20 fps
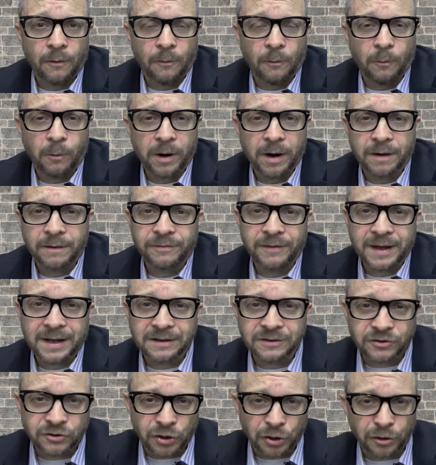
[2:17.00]
where they
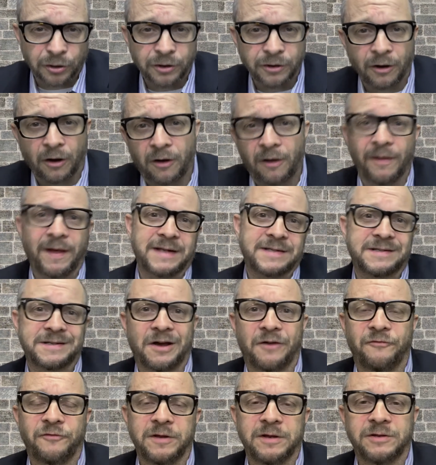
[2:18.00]
can turn all that
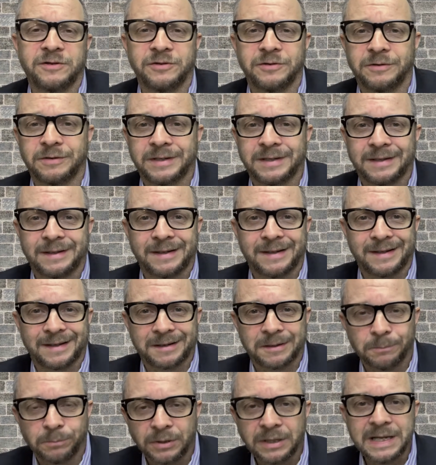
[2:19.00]
stuff into a
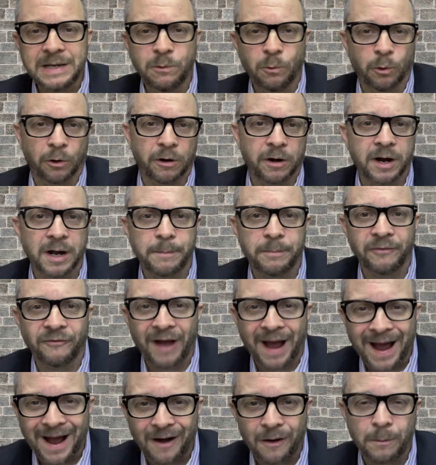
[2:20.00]
complete workup of
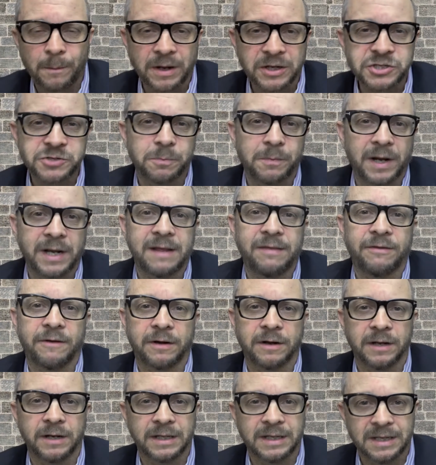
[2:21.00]
how much money they're
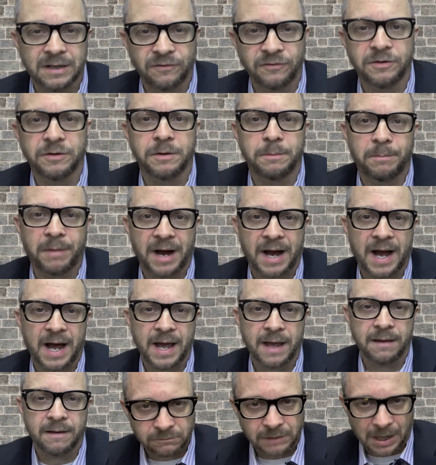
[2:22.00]
going to give you to
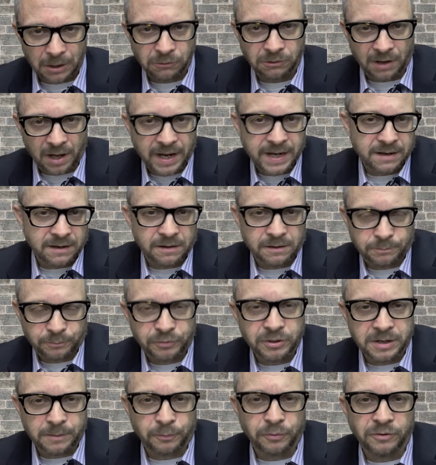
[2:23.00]
buy, outlined in a
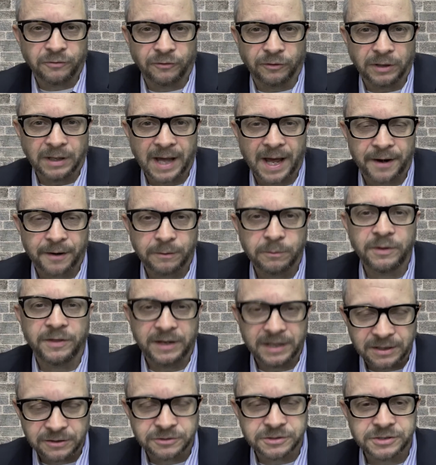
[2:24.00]
pre-approval letter with
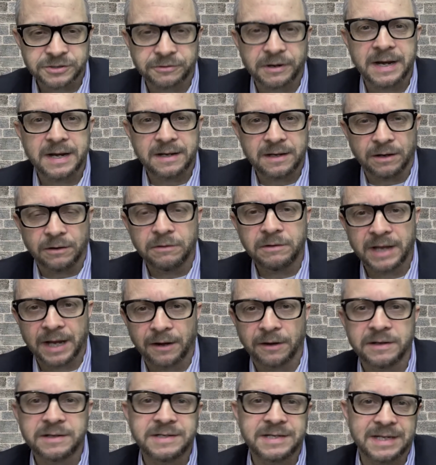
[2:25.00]
an interest rate,
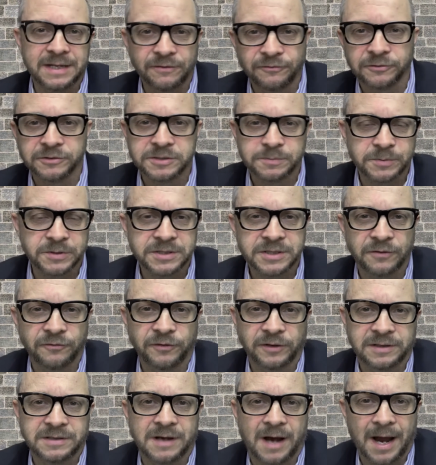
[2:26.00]
guaranteed for a
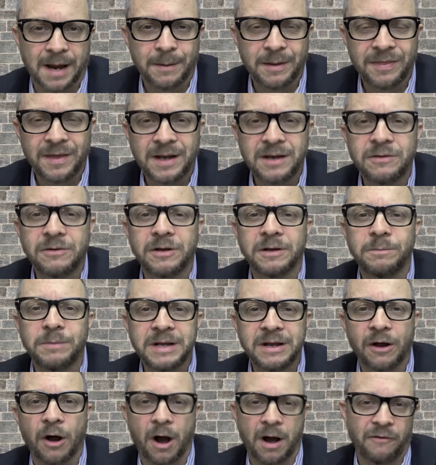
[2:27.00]
specific time. And then you can be
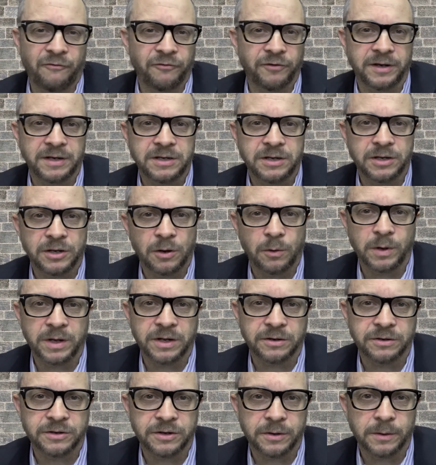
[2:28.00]
confident you know what
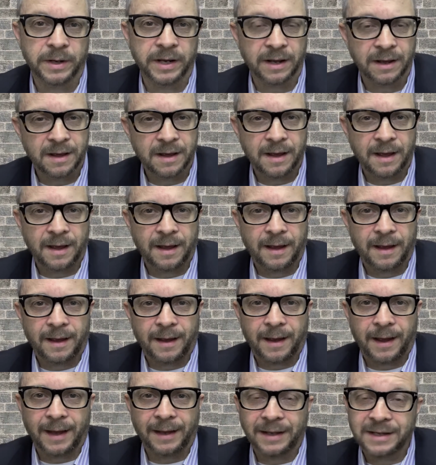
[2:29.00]
you're doing.
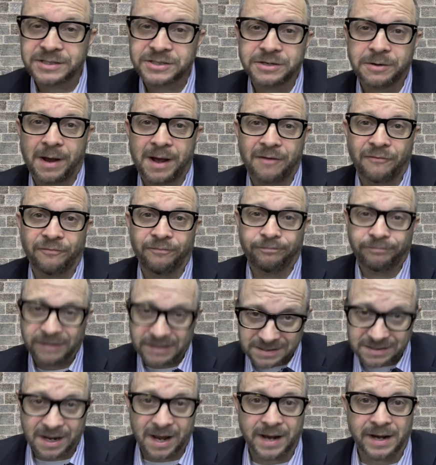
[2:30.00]
Unless you have
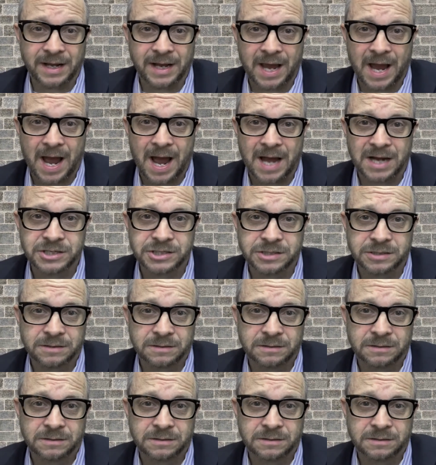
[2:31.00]
this kind of cash.